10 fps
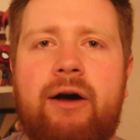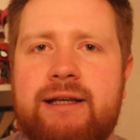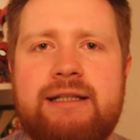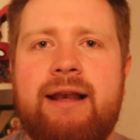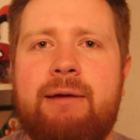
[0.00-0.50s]

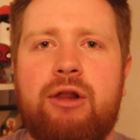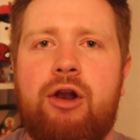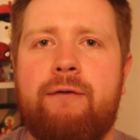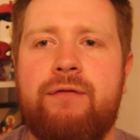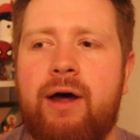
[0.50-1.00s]
nicely with a
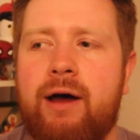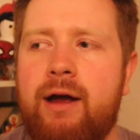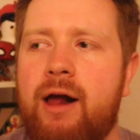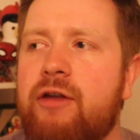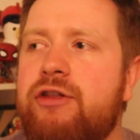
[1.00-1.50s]
lot of the.
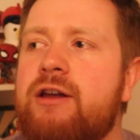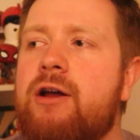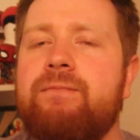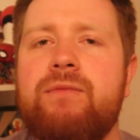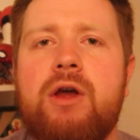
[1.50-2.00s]
I
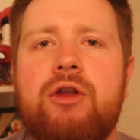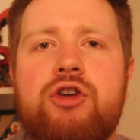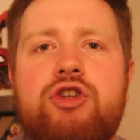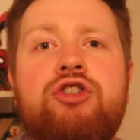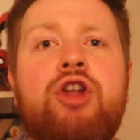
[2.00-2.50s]
think
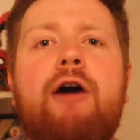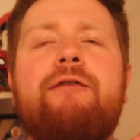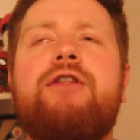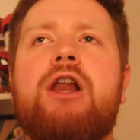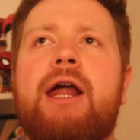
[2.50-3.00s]
the
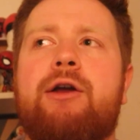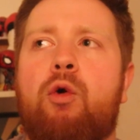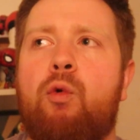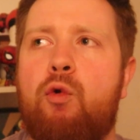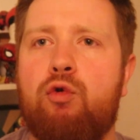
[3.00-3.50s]
stuff that like
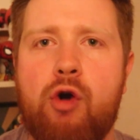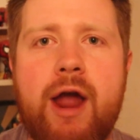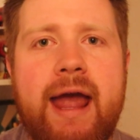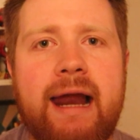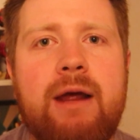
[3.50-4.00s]

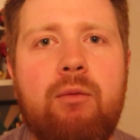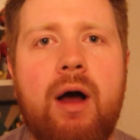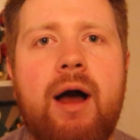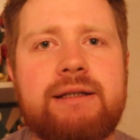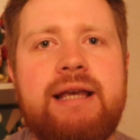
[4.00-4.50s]
really
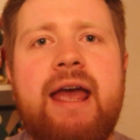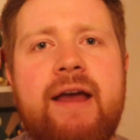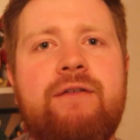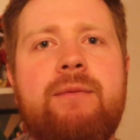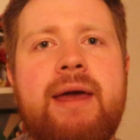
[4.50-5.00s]
works
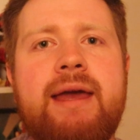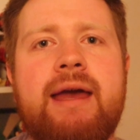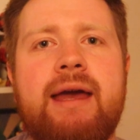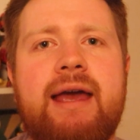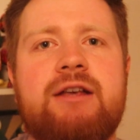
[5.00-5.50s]
here for
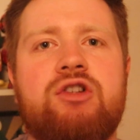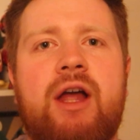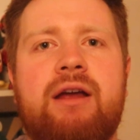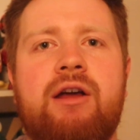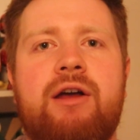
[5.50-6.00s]
me is
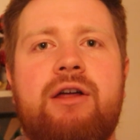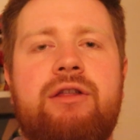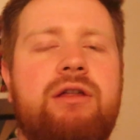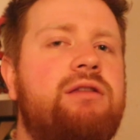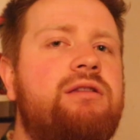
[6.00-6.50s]
like
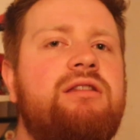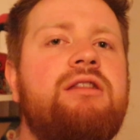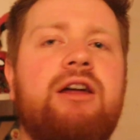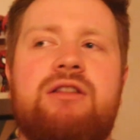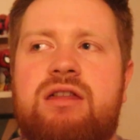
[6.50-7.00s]
the
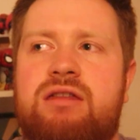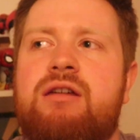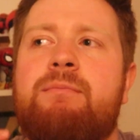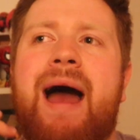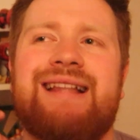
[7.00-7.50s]

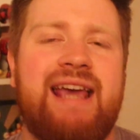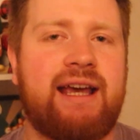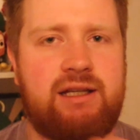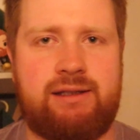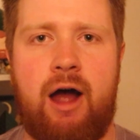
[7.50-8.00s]

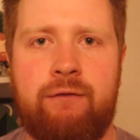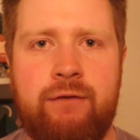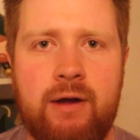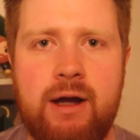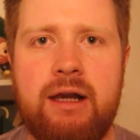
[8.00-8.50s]
thematic stuff.